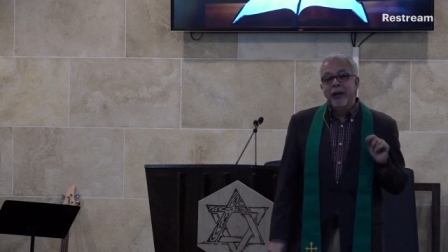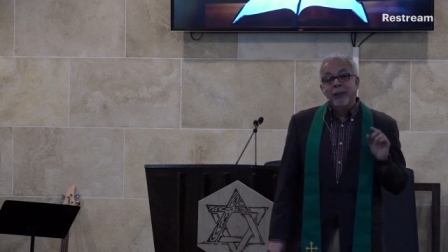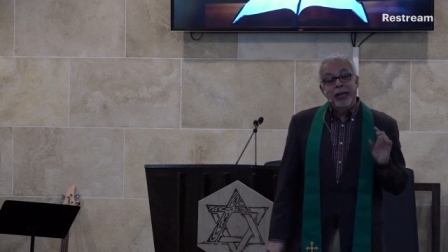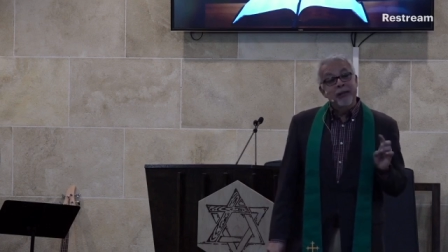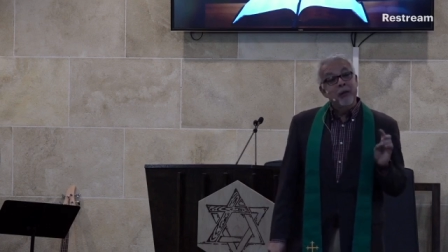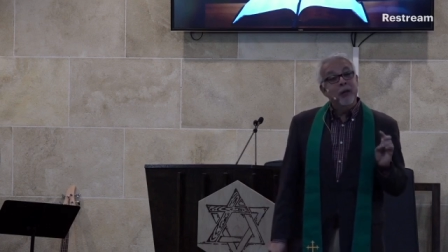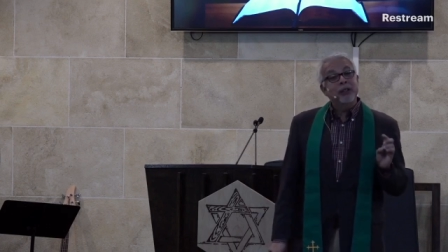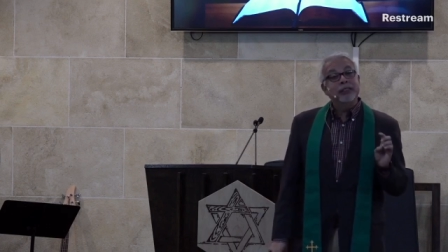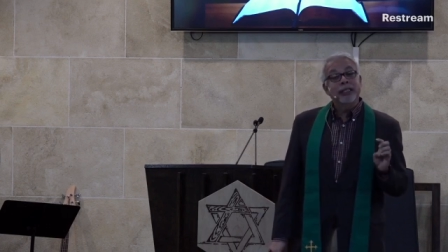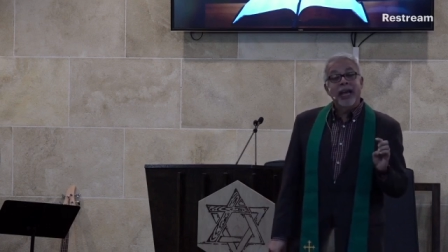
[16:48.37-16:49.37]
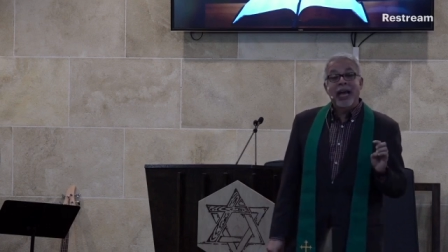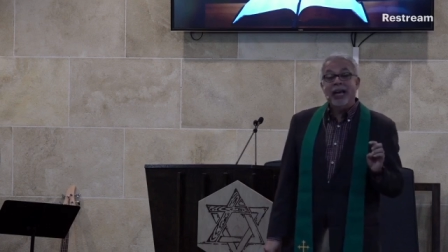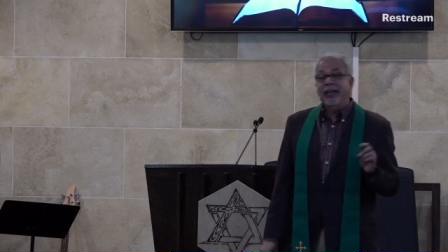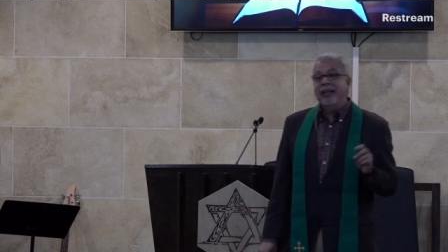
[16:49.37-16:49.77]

But even worse than that,